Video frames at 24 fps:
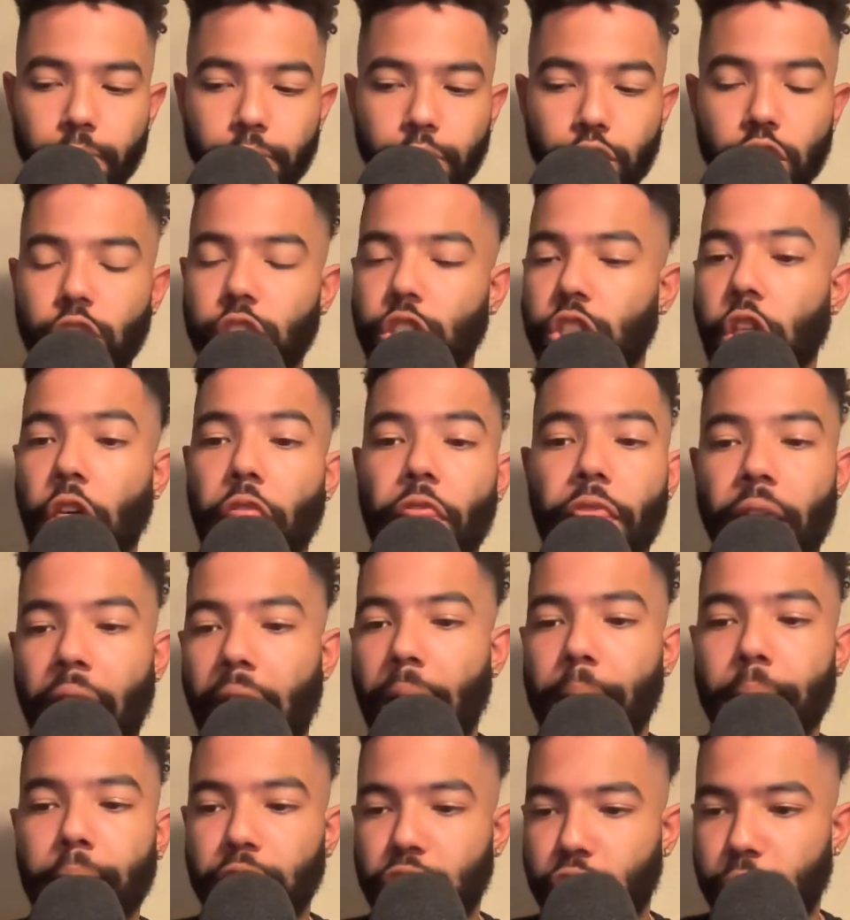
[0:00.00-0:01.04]
just
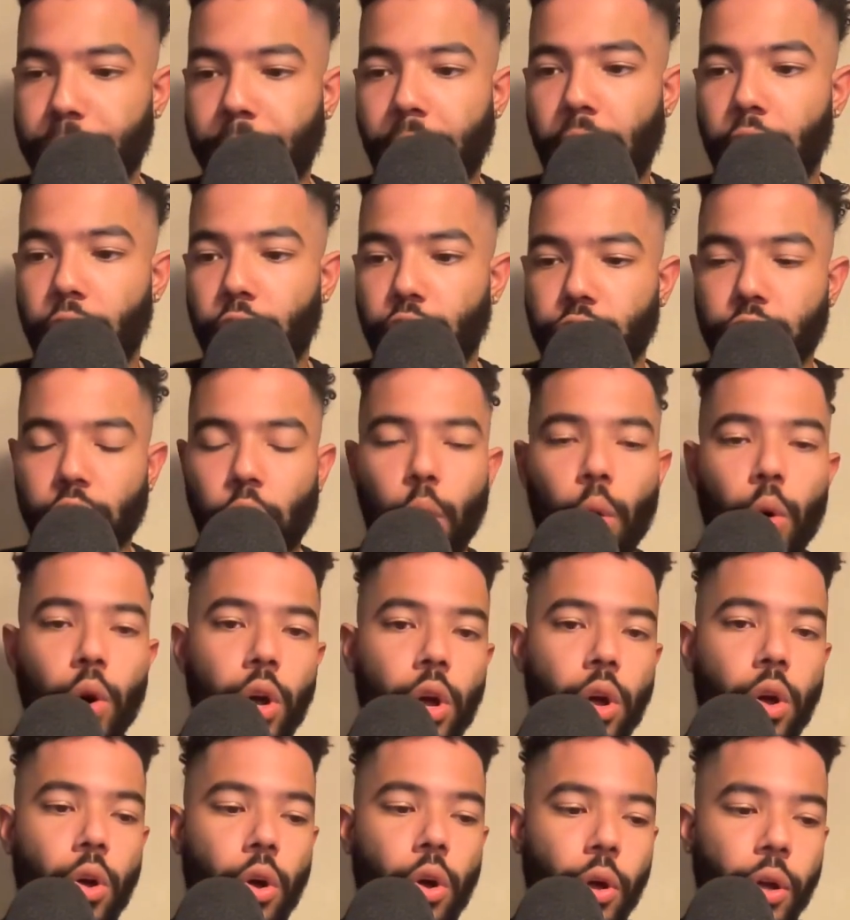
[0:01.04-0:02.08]
that much better. So
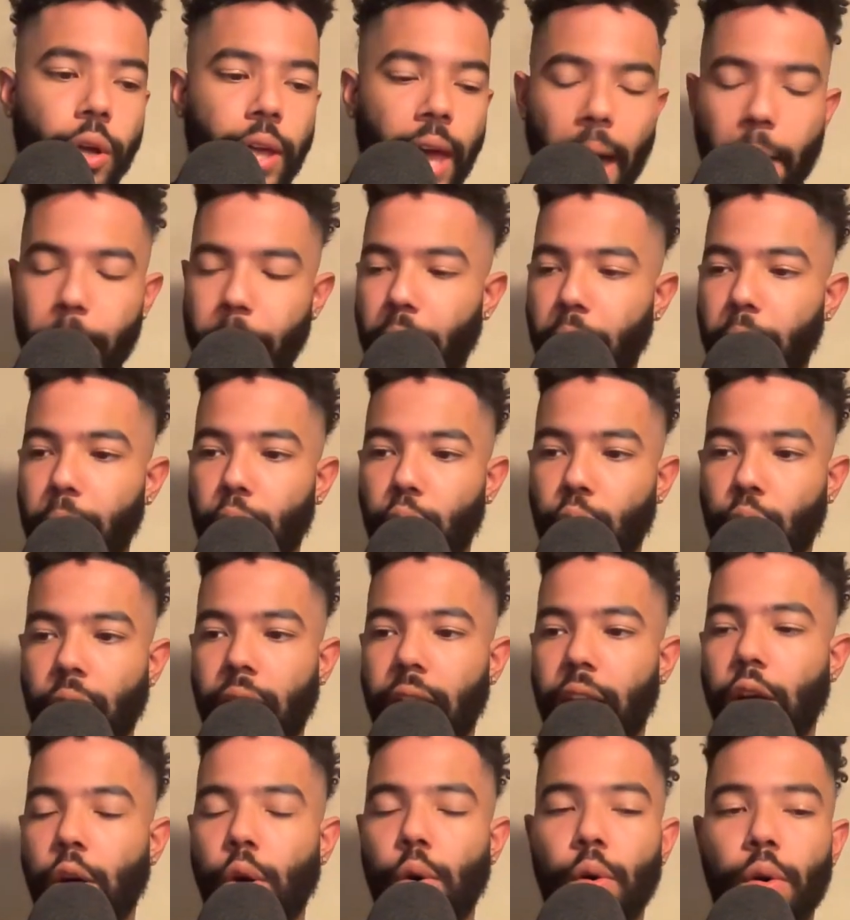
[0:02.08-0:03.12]
Gabriel
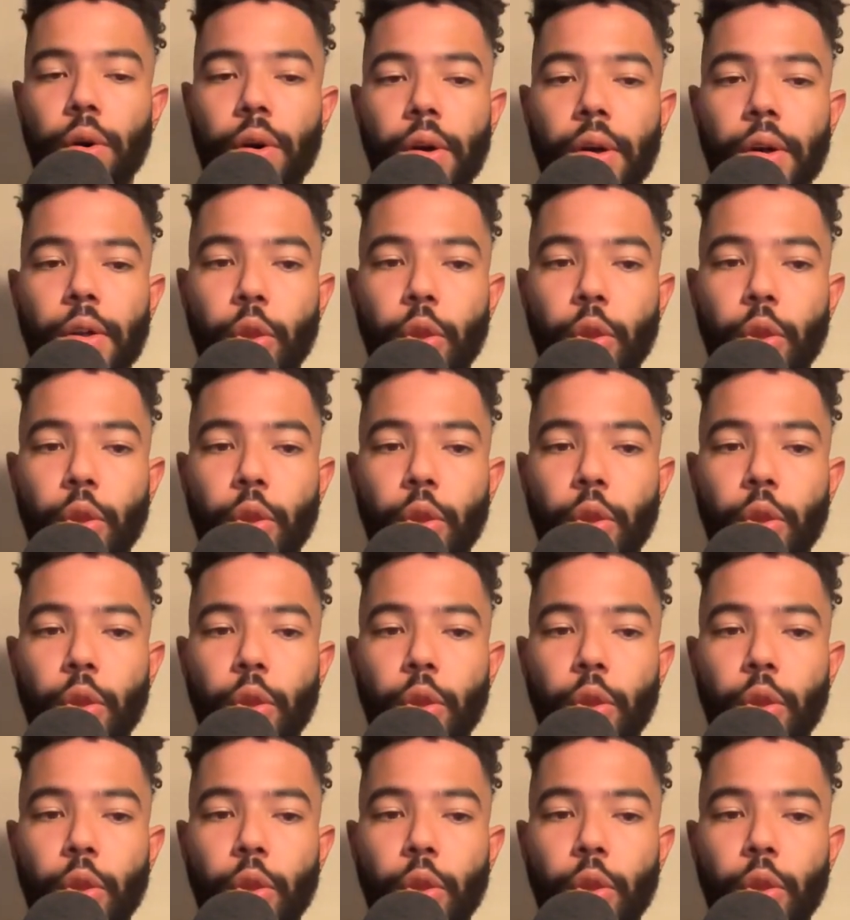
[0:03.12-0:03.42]
Moreno,